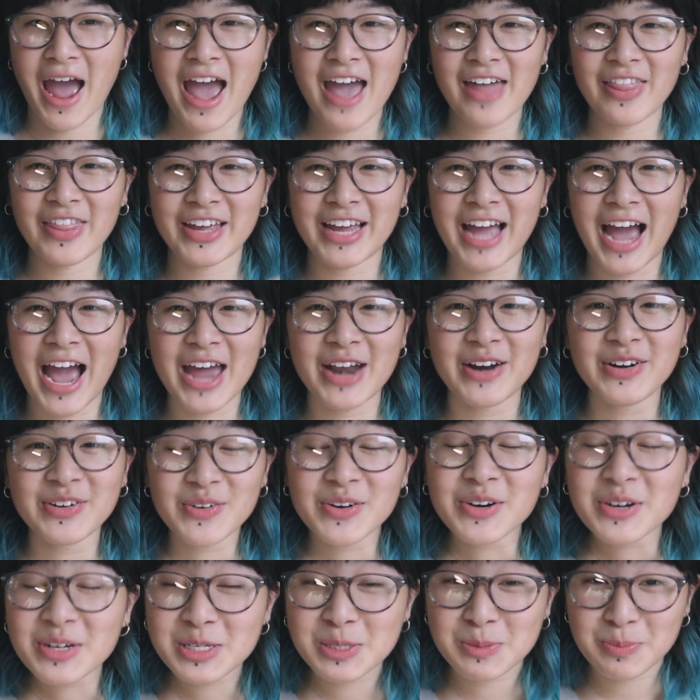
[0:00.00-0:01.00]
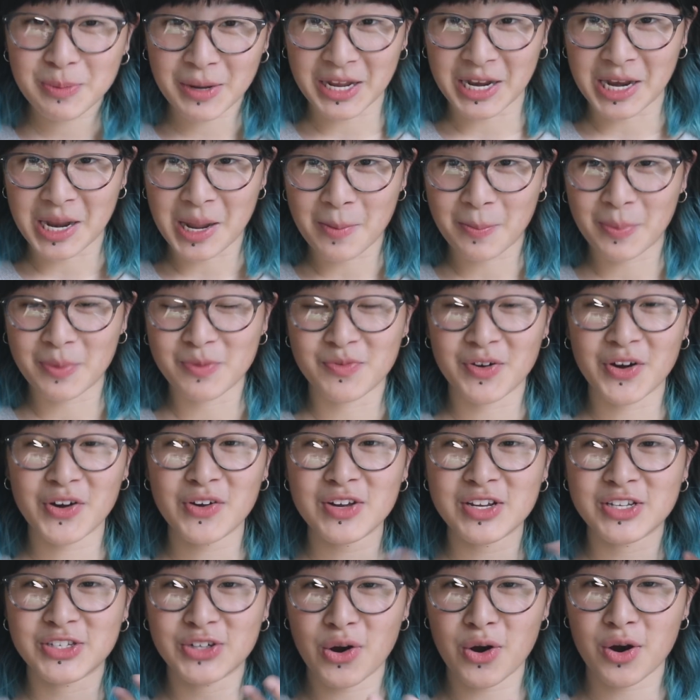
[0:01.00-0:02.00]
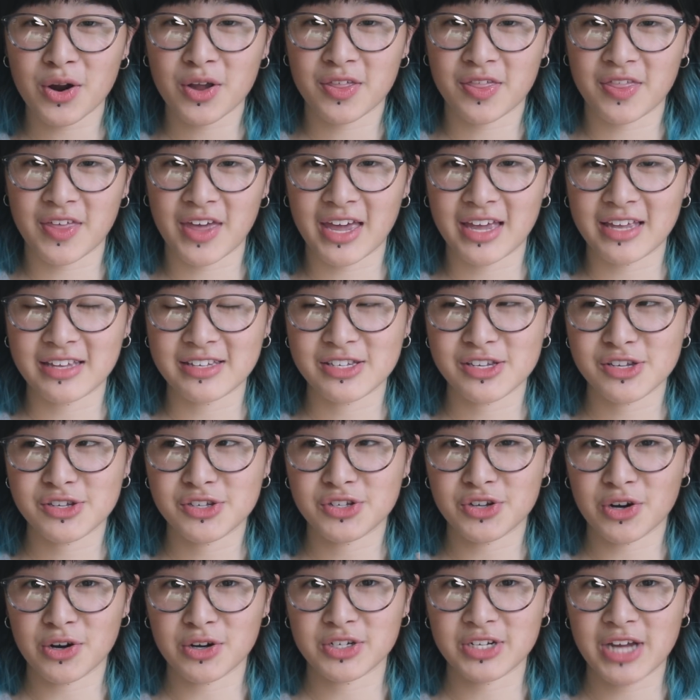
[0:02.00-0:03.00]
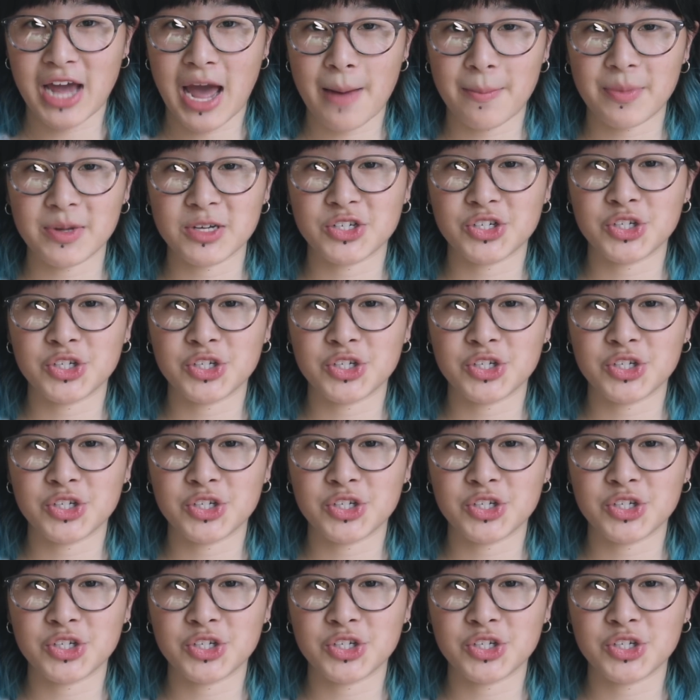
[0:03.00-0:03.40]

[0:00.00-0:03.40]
like, I don't know how to explain it, but very dark things start to happen.